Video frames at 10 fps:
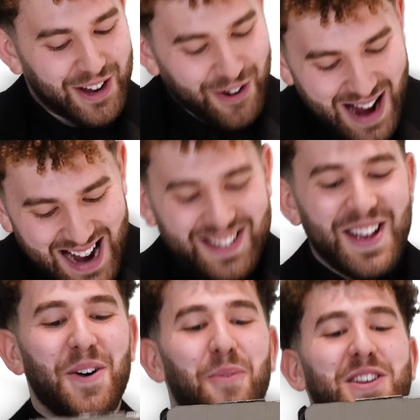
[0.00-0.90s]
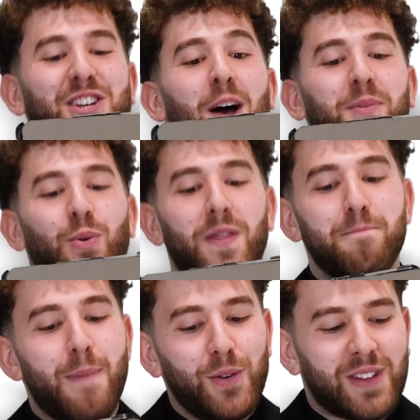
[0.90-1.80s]
Incorrect. Which club has won the
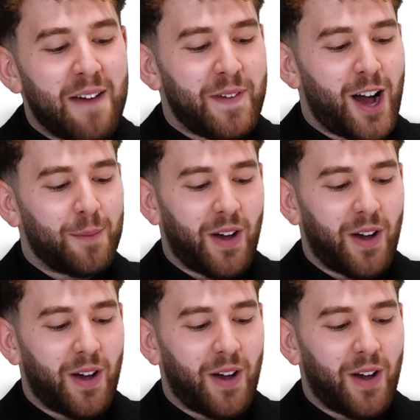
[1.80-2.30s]
most FA Cup